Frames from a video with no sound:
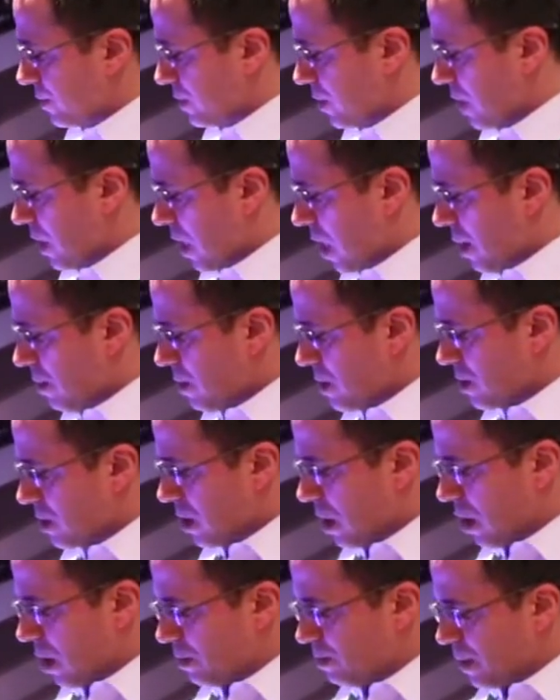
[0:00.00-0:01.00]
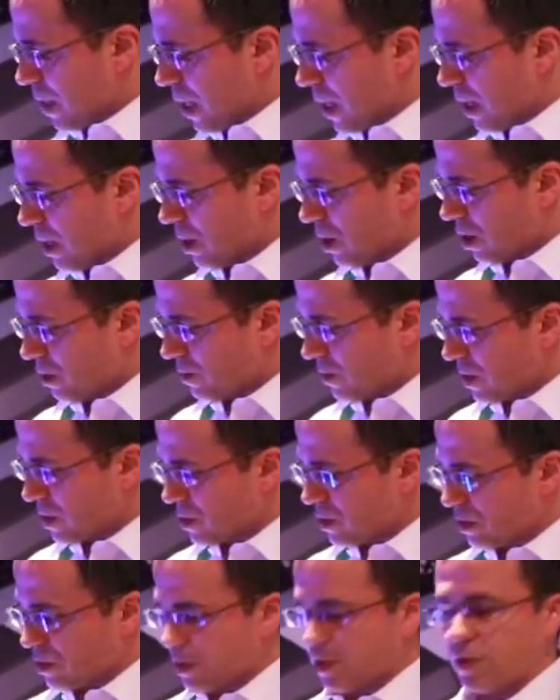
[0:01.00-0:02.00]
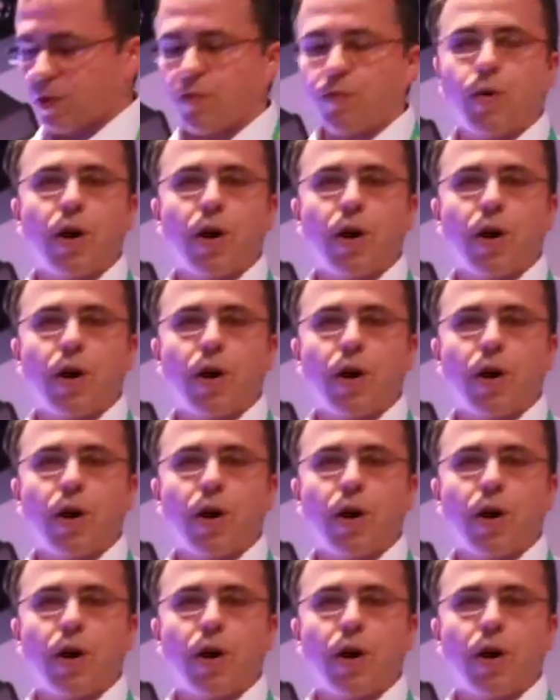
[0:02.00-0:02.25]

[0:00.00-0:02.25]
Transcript: an MSRP of this unit of